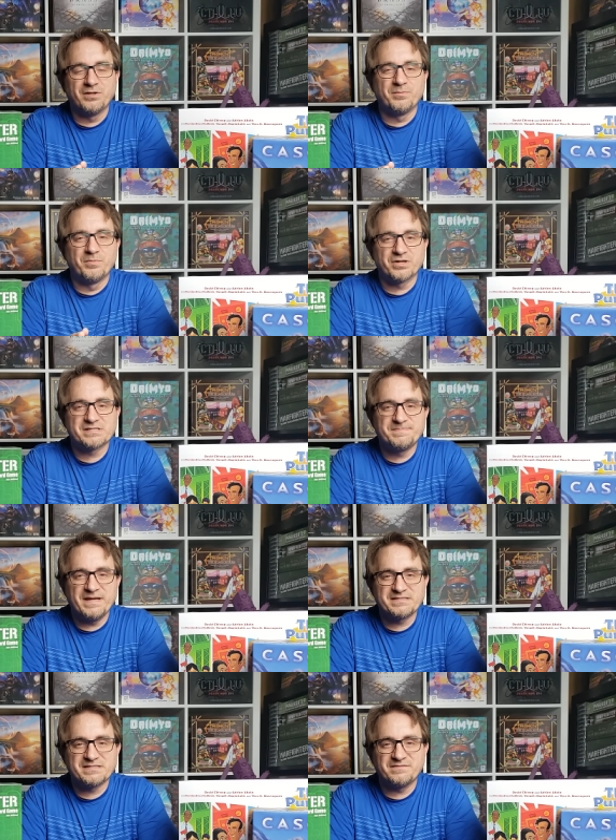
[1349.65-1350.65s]
bit more
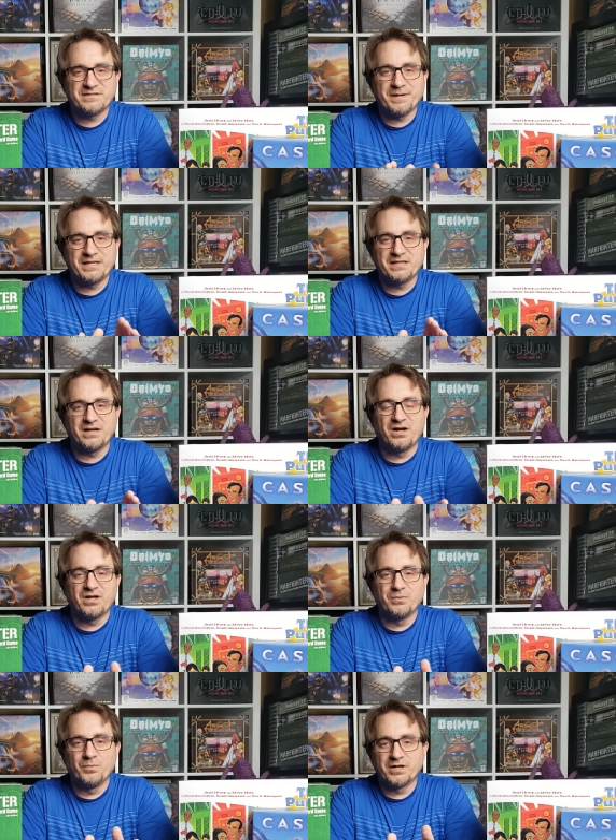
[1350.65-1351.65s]
expensive depending
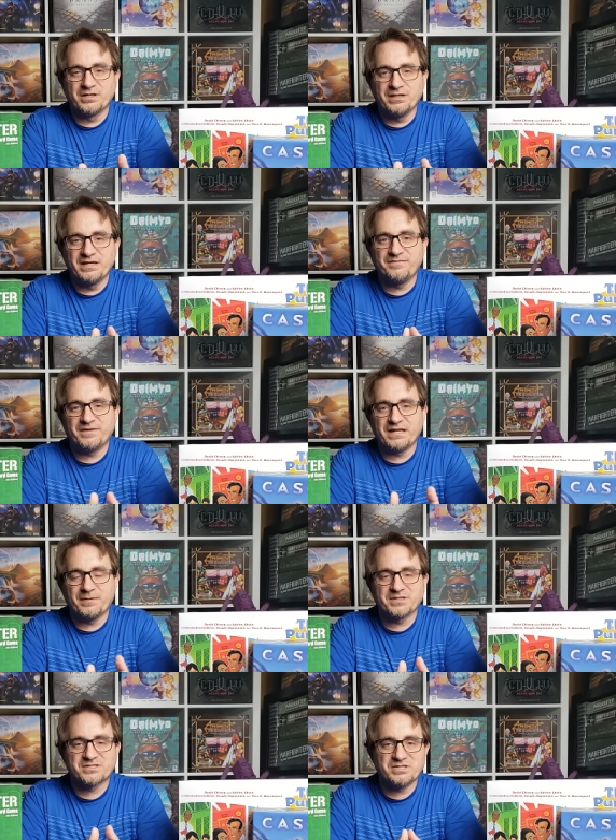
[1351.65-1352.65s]
on where you live and
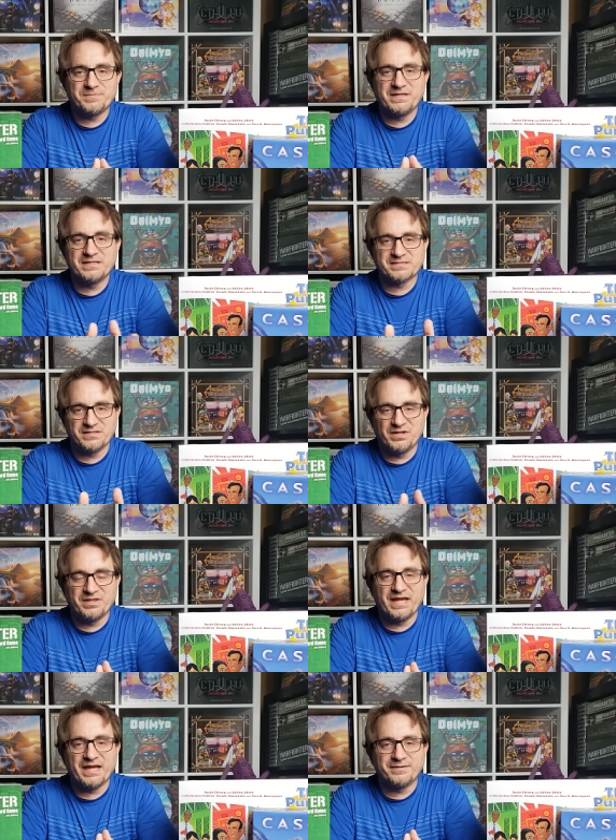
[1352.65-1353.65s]
how much shipping is and all
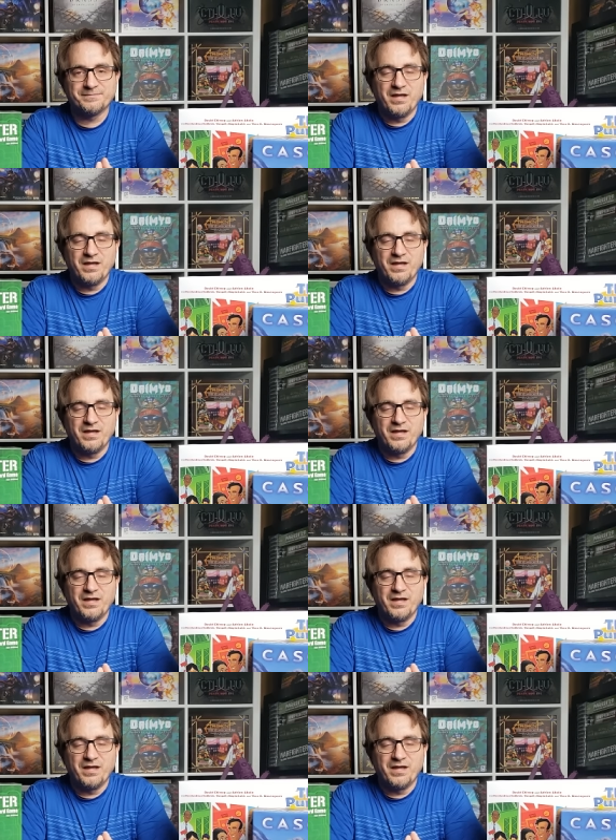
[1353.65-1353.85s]
that.